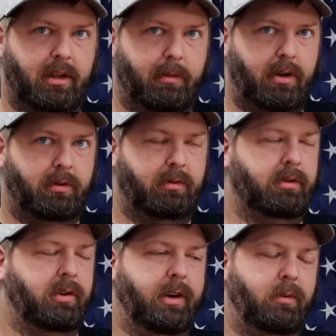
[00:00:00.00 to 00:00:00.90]
the bolt,
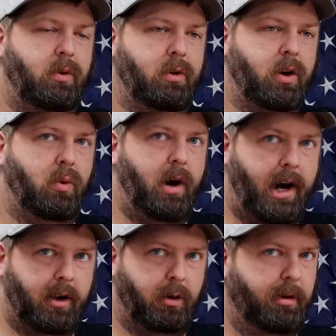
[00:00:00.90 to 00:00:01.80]
so it won't go
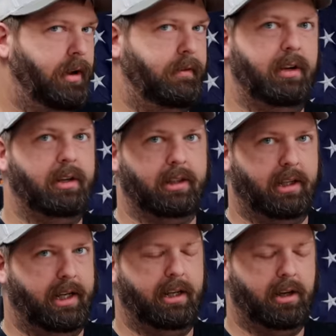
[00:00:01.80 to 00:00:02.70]
wide open if it
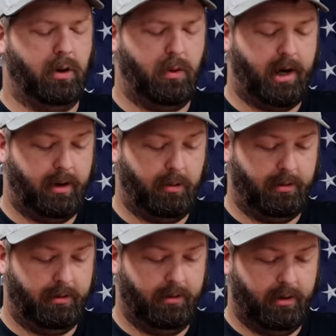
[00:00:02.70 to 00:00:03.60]
doesn't need to go wide open.